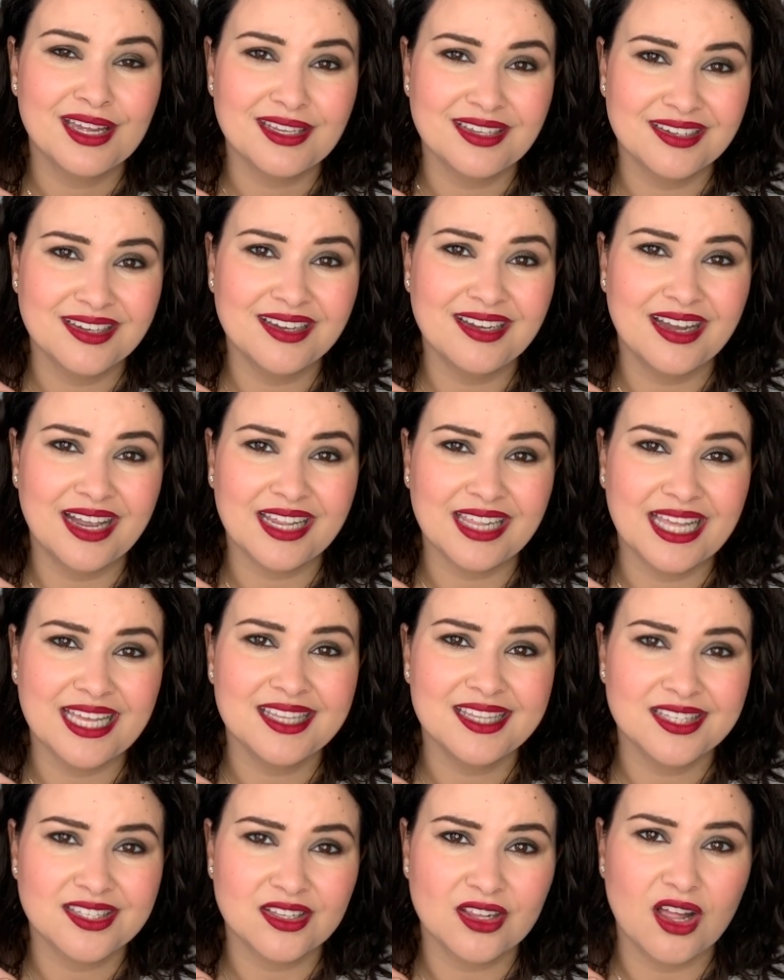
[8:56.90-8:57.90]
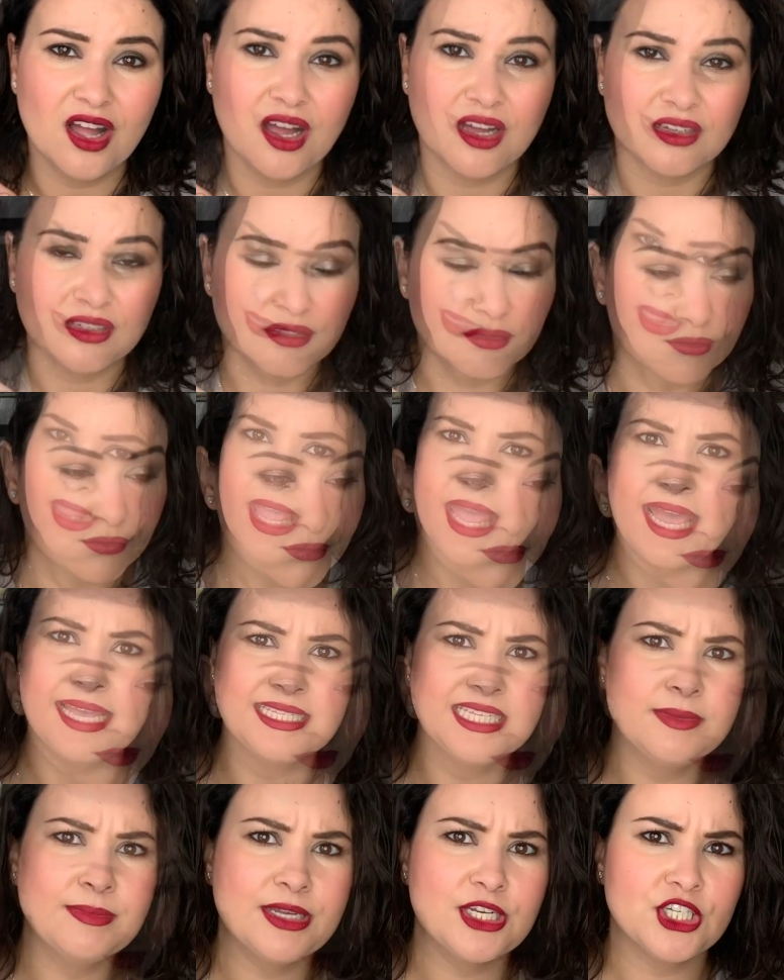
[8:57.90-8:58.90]
yeah, I like these a lot.
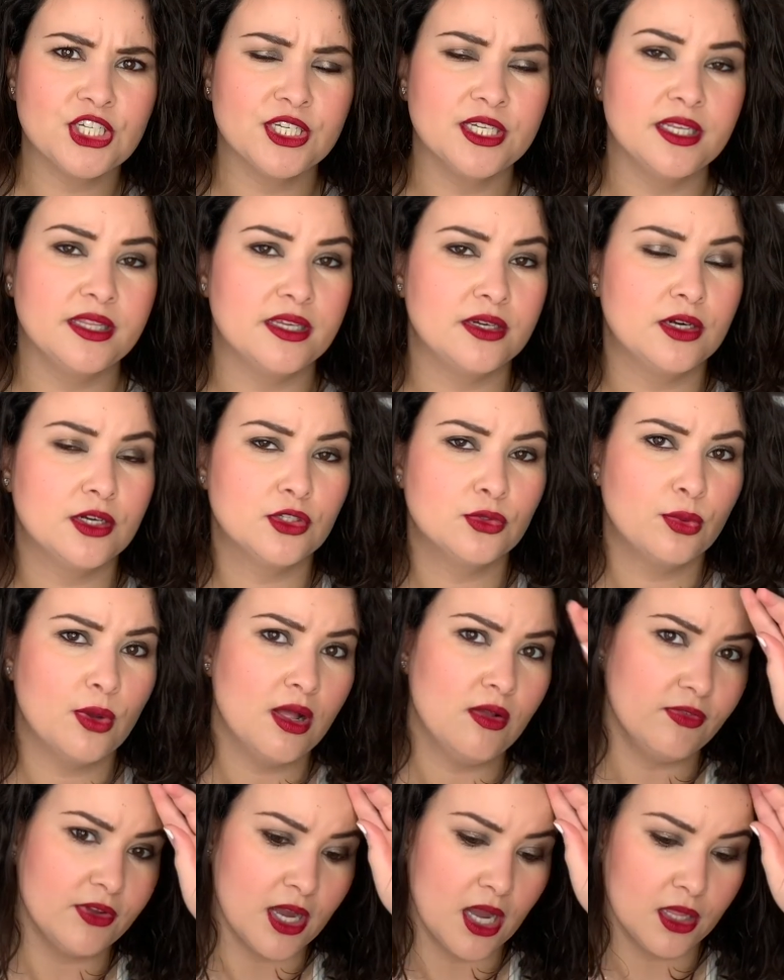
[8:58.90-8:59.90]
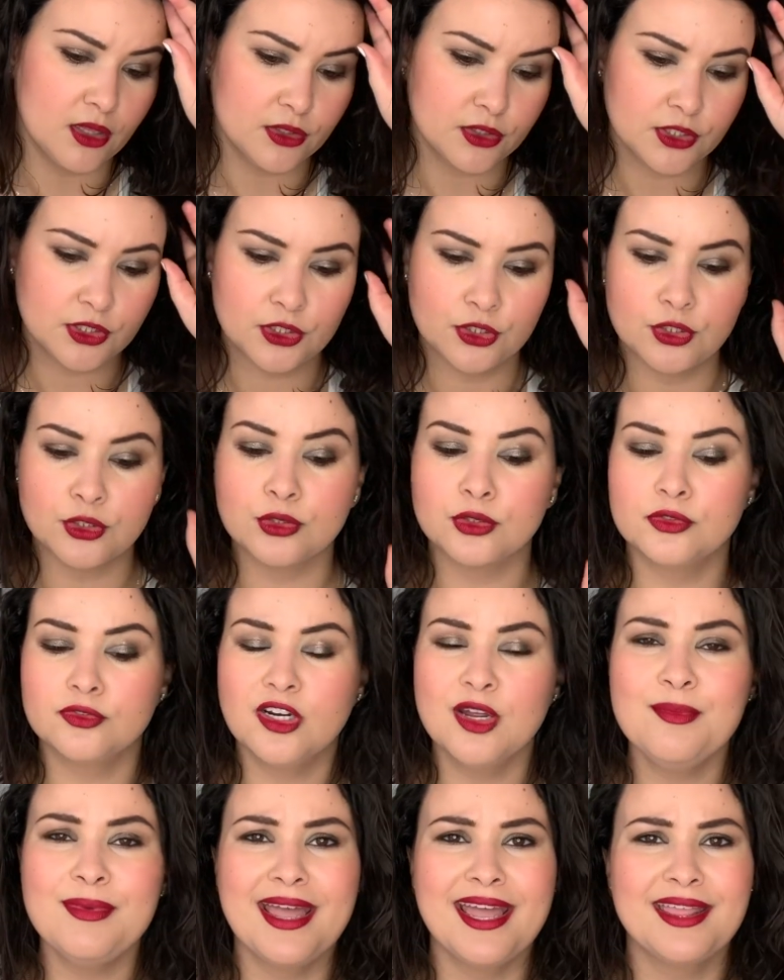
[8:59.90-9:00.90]
As I mentioned, there are twelve colors to choose
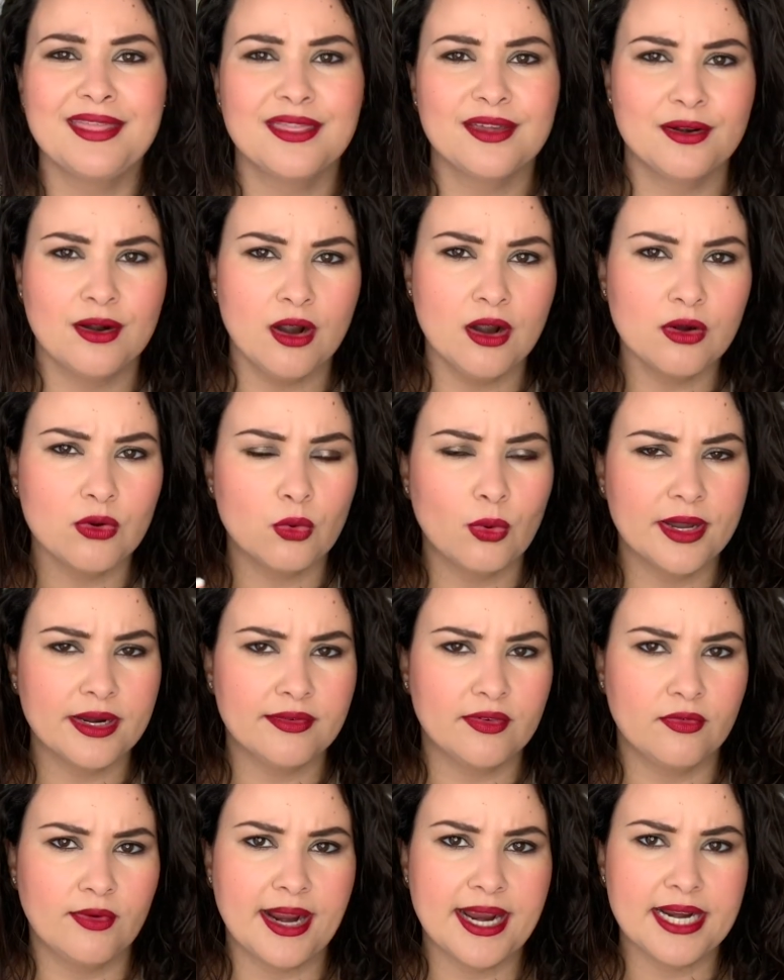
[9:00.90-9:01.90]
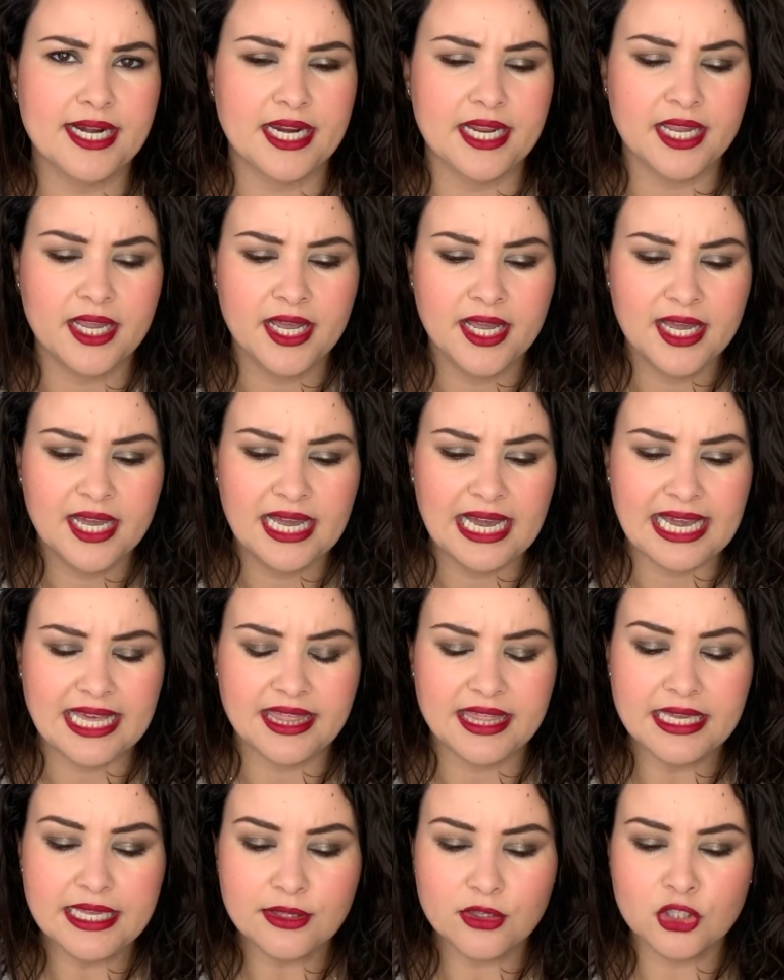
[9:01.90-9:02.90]
from and there are quite a variety. I
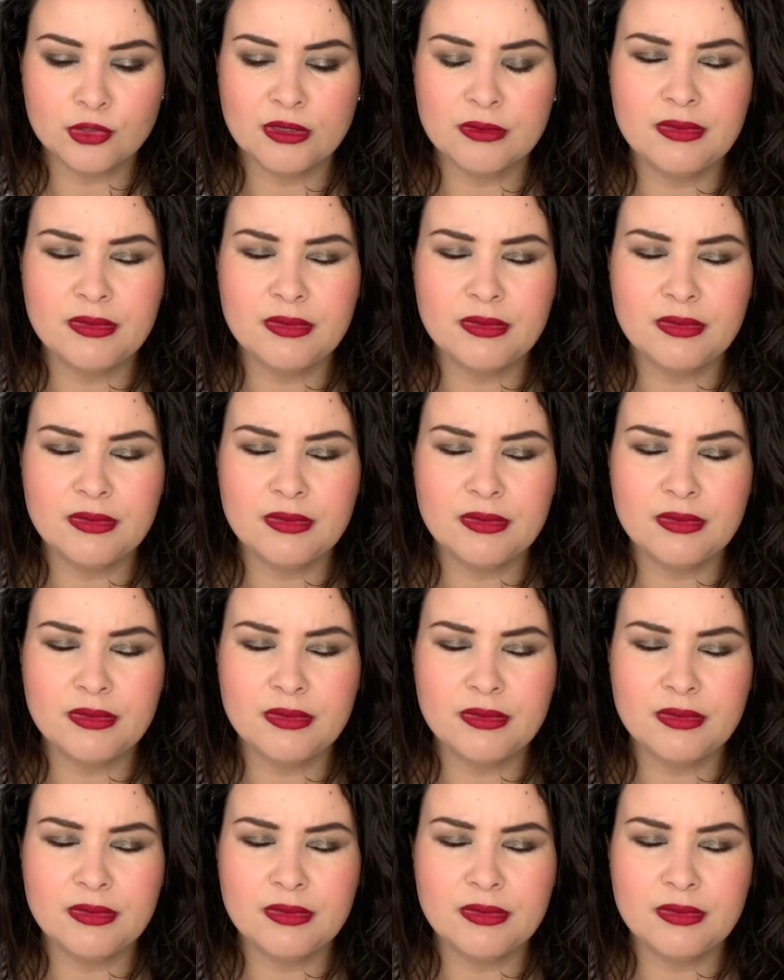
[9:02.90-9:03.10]
think there's